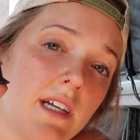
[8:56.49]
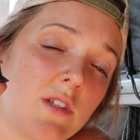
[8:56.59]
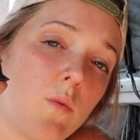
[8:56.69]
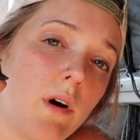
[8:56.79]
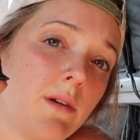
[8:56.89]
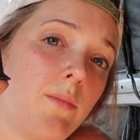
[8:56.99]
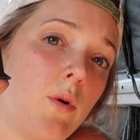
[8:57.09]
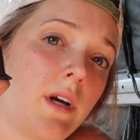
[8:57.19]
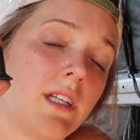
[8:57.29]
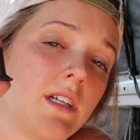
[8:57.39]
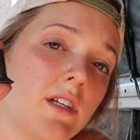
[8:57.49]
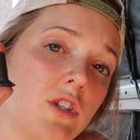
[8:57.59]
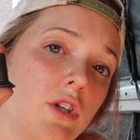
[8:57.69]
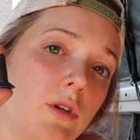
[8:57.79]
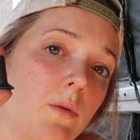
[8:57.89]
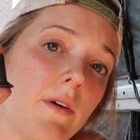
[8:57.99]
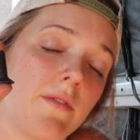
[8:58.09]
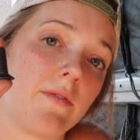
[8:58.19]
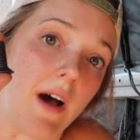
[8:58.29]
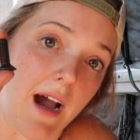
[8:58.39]
is
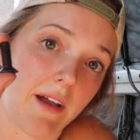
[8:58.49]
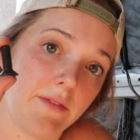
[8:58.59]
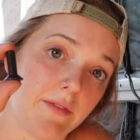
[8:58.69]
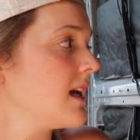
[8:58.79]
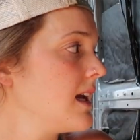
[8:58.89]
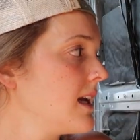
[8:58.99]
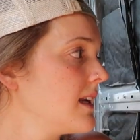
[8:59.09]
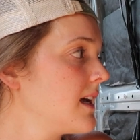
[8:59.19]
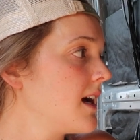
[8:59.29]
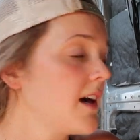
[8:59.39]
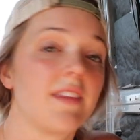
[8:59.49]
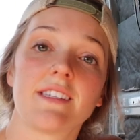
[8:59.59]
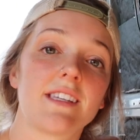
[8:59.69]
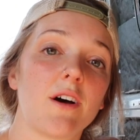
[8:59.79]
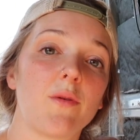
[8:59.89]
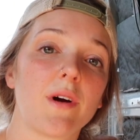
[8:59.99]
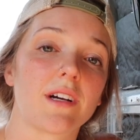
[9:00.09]
1.25 and uh, this is how it